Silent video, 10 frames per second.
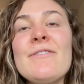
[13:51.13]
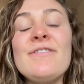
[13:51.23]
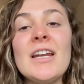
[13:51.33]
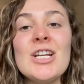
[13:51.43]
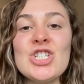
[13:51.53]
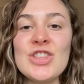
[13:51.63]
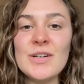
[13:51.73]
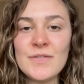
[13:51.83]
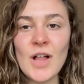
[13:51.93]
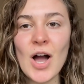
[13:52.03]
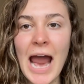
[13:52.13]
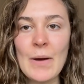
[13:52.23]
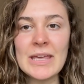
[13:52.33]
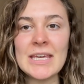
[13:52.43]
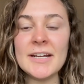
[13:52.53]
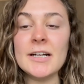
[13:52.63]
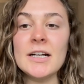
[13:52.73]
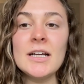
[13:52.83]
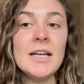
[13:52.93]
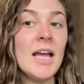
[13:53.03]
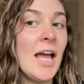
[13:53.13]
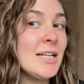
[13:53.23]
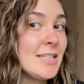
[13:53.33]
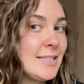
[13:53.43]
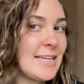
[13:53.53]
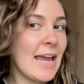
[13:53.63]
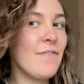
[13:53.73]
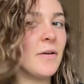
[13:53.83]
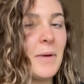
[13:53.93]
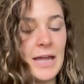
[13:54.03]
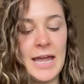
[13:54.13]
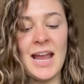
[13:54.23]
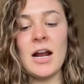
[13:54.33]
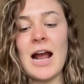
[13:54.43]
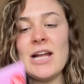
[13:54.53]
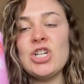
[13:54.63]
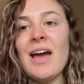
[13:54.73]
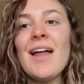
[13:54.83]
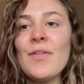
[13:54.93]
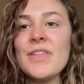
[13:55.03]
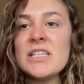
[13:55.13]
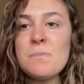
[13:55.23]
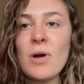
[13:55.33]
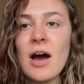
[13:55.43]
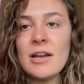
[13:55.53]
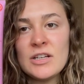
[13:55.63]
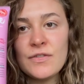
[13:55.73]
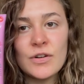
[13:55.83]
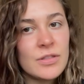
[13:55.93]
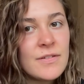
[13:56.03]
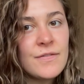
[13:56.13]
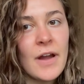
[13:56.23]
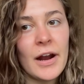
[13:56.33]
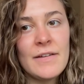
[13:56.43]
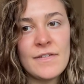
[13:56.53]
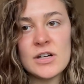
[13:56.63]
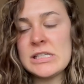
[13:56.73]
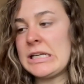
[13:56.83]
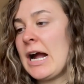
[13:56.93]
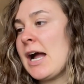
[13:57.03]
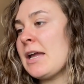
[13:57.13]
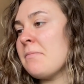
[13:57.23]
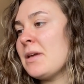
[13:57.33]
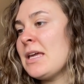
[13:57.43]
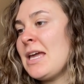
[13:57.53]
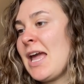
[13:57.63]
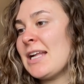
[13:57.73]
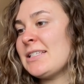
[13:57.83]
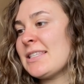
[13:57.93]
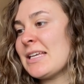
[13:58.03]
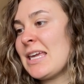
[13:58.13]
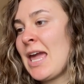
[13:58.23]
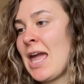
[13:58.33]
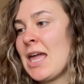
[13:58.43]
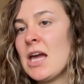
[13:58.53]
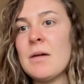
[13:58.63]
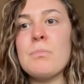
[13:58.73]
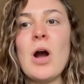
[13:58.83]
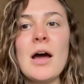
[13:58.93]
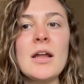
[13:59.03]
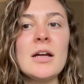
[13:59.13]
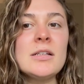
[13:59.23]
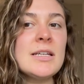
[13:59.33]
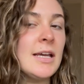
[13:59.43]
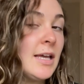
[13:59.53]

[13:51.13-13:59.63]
Finished the vlog out here. Today for my hair, I tried out this product for the very first time. It's the cake product.